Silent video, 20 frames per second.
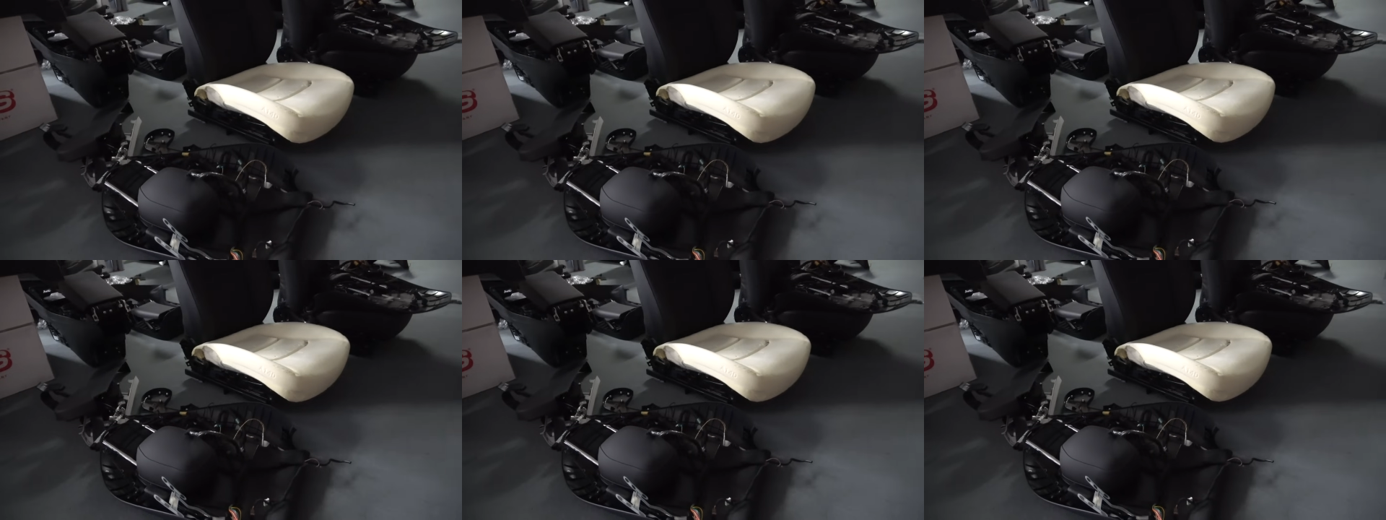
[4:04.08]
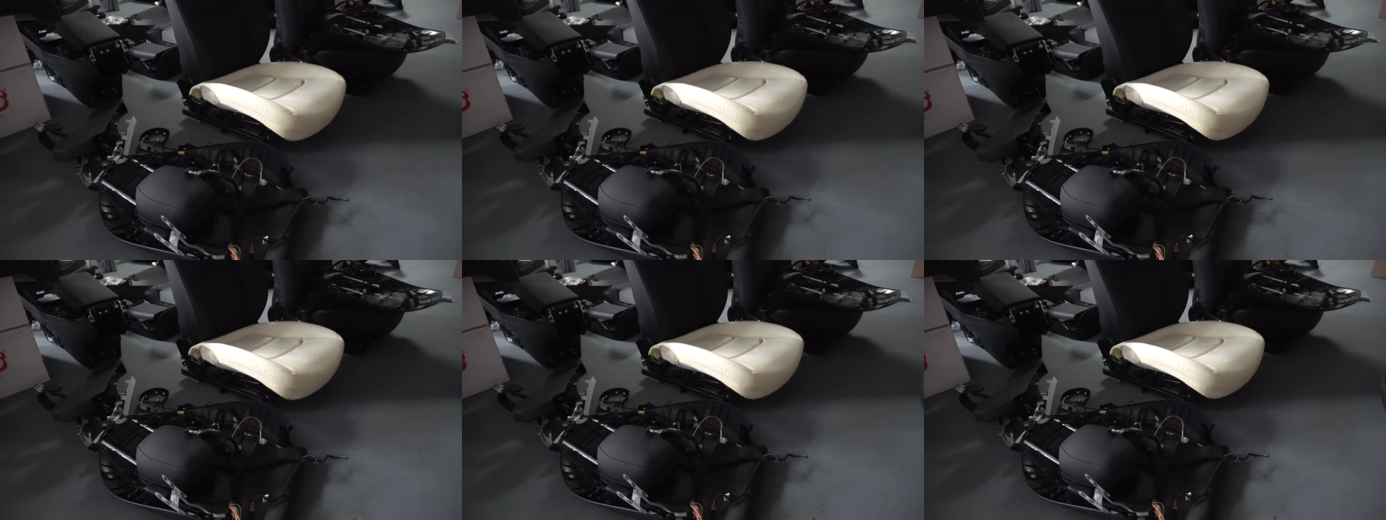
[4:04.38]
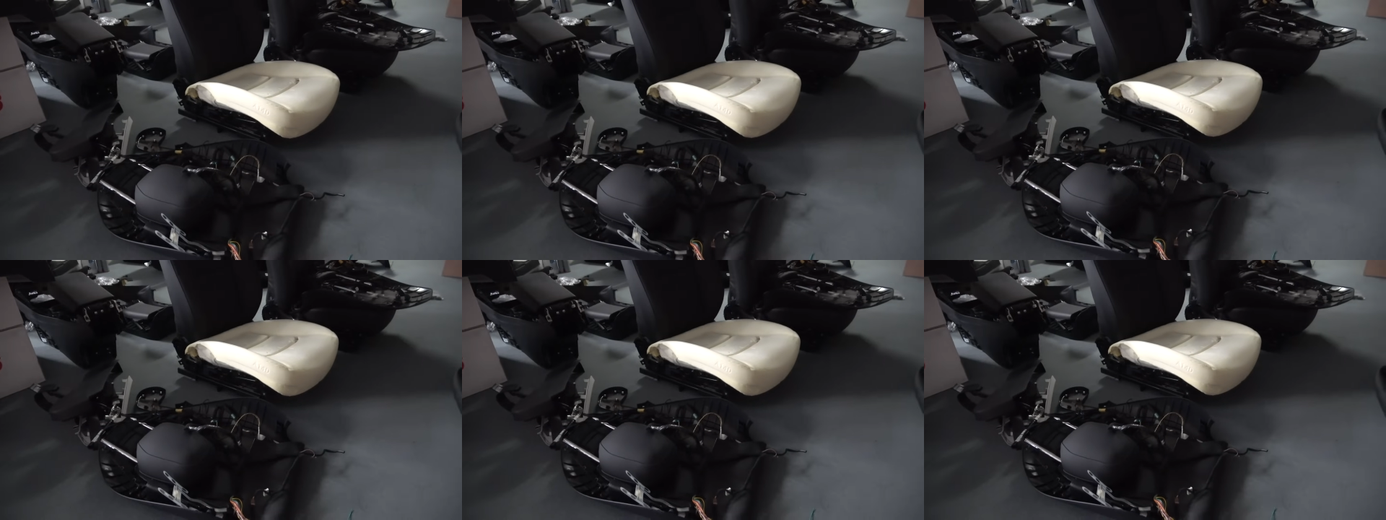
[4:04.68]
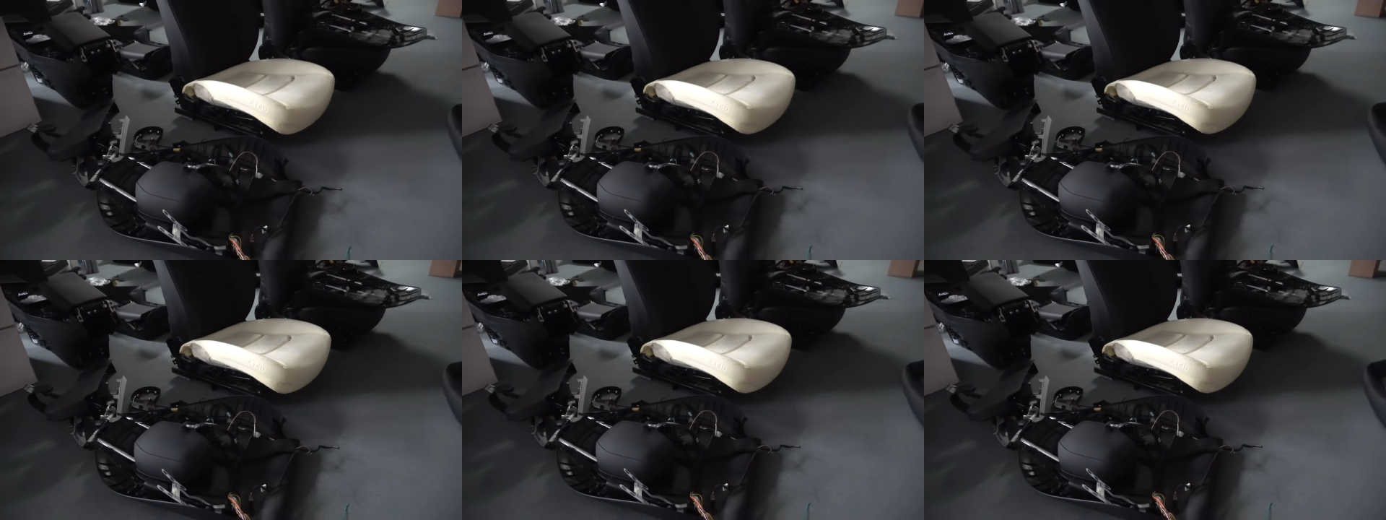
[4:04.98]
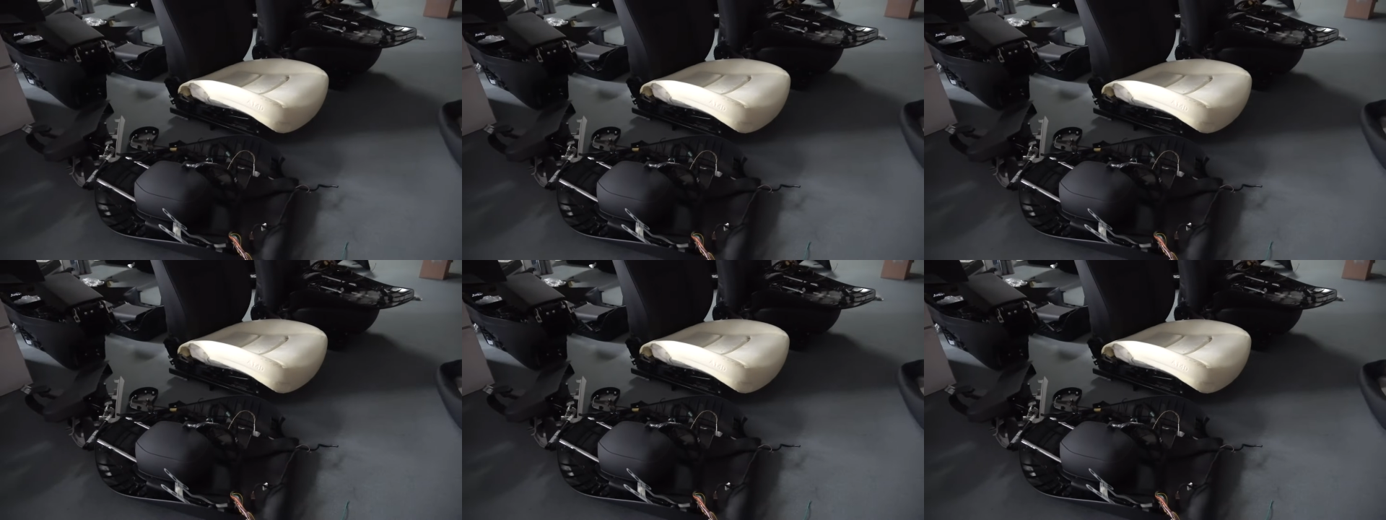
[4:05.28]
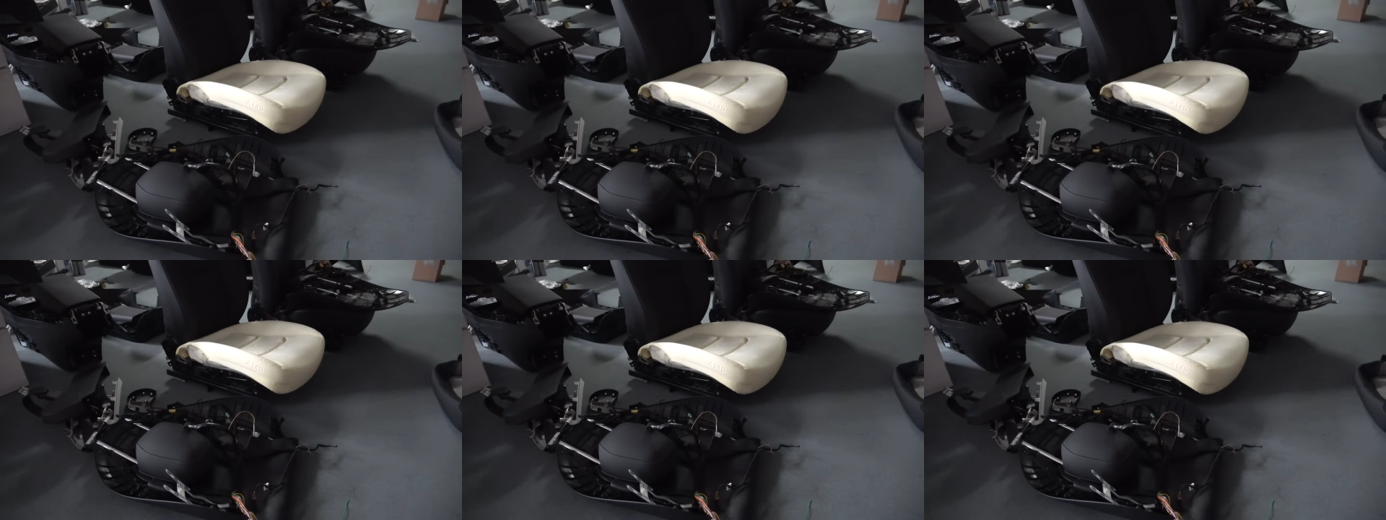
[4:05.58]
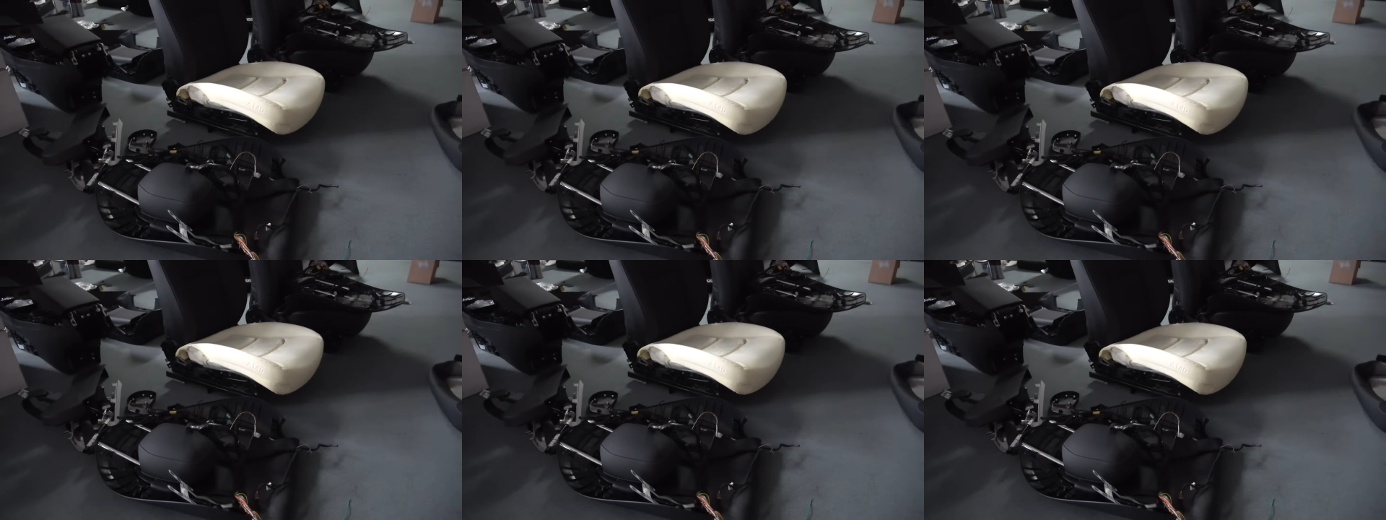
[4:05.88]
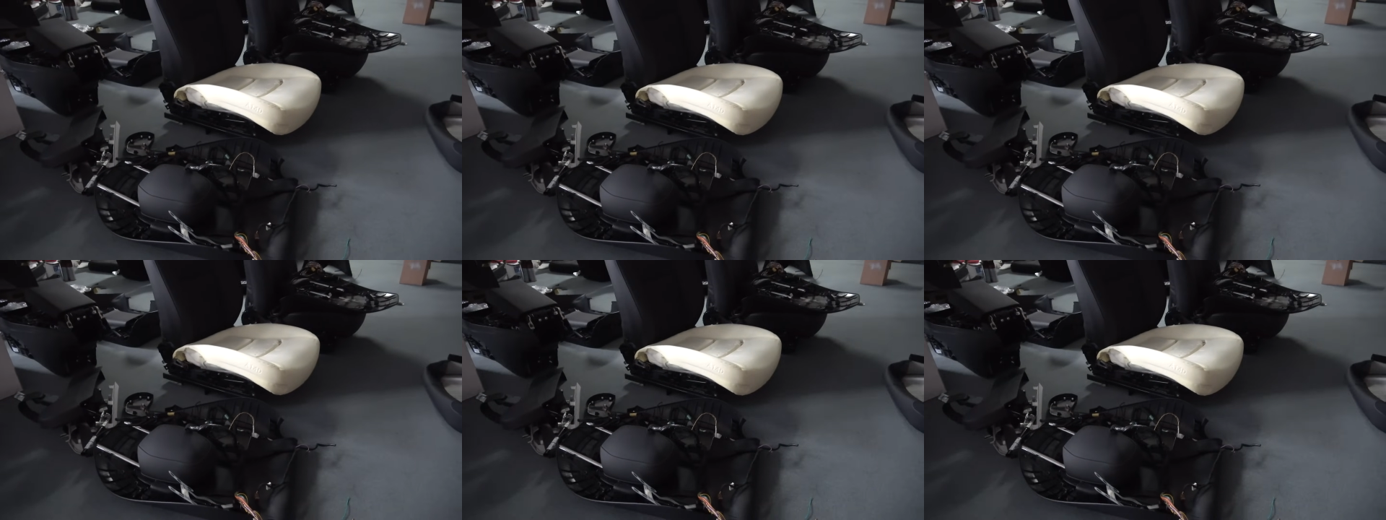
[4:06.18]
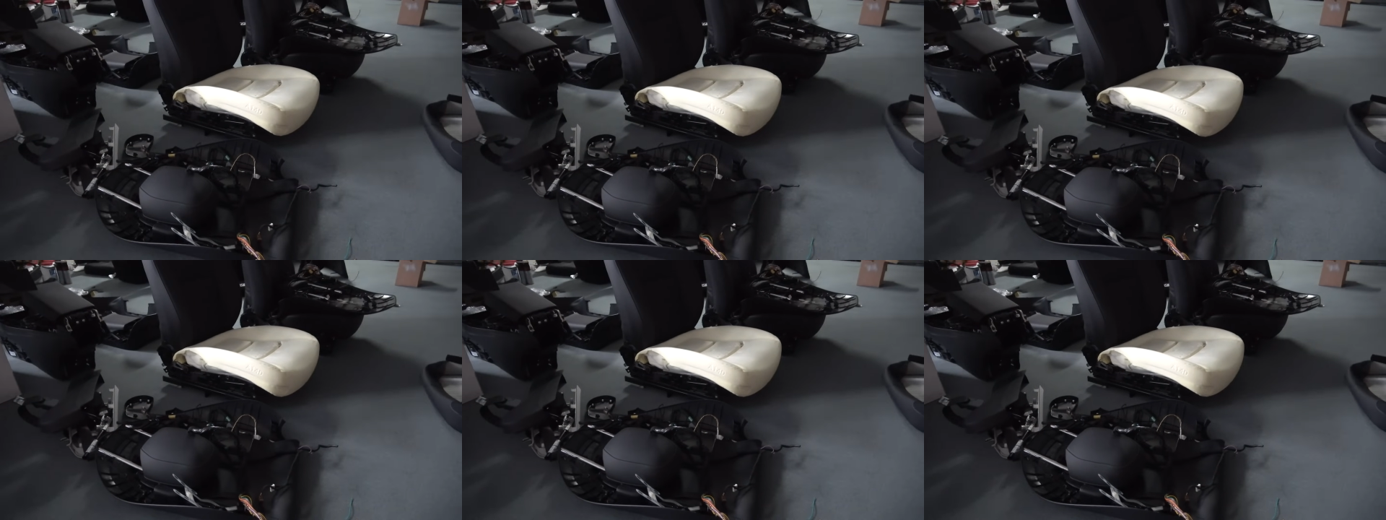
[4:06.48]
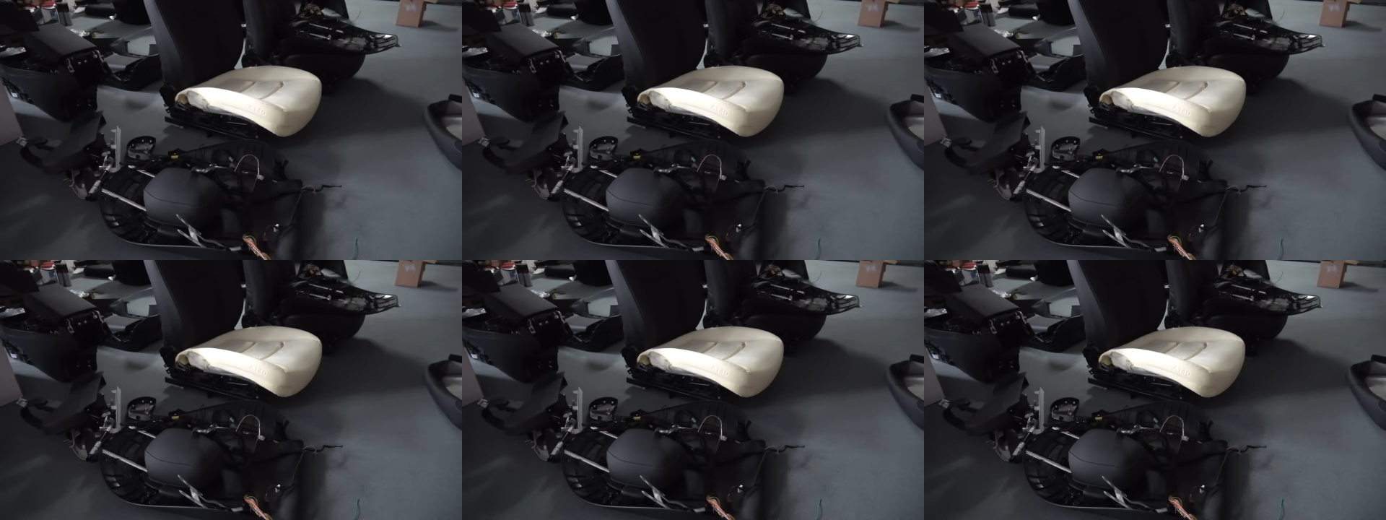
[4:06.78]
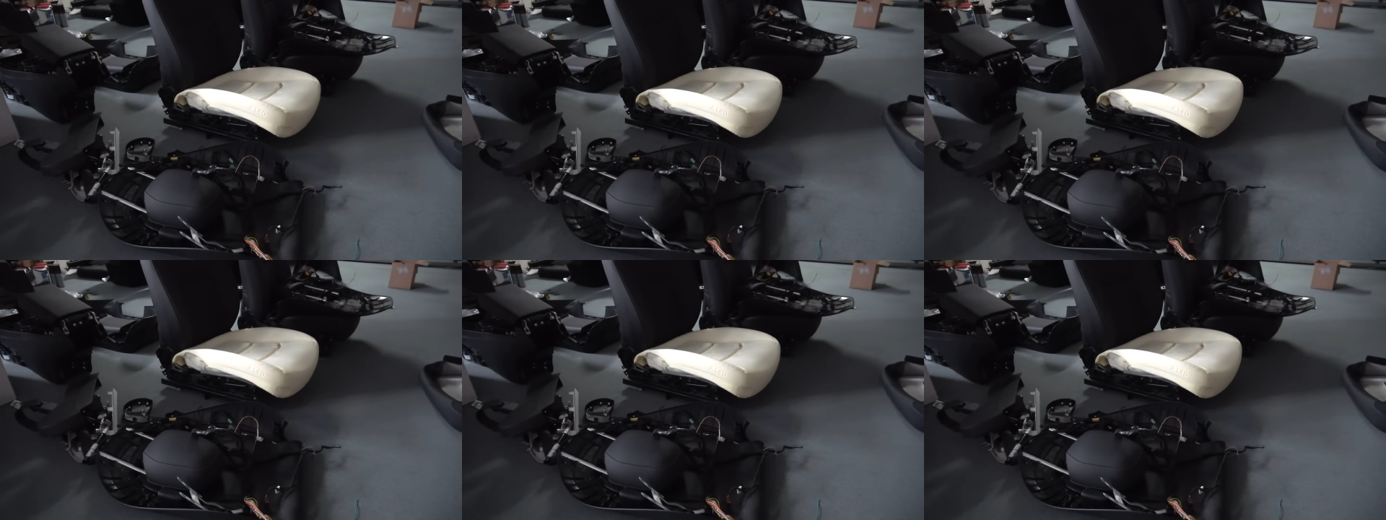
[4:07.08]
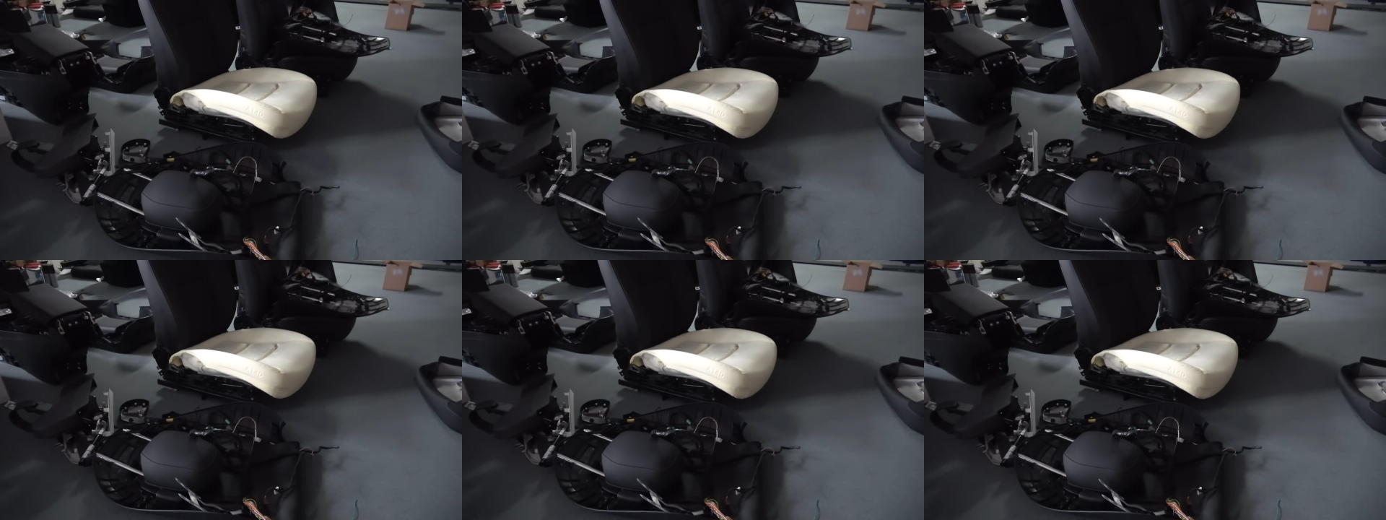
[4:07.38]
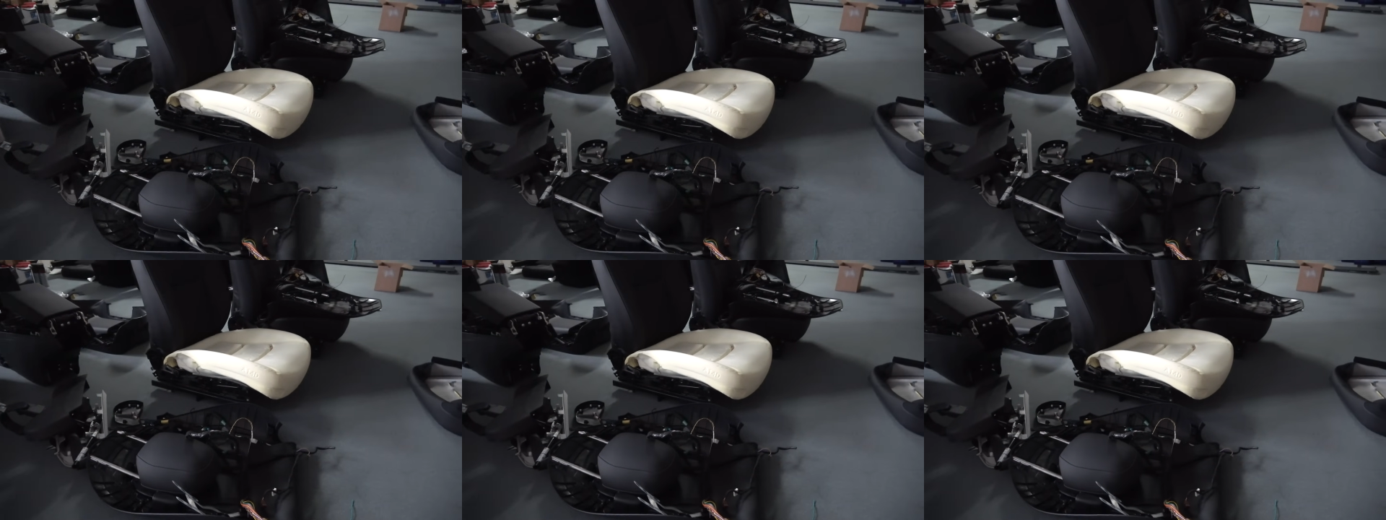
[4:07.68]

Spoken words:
Nobody's mouth can be seen.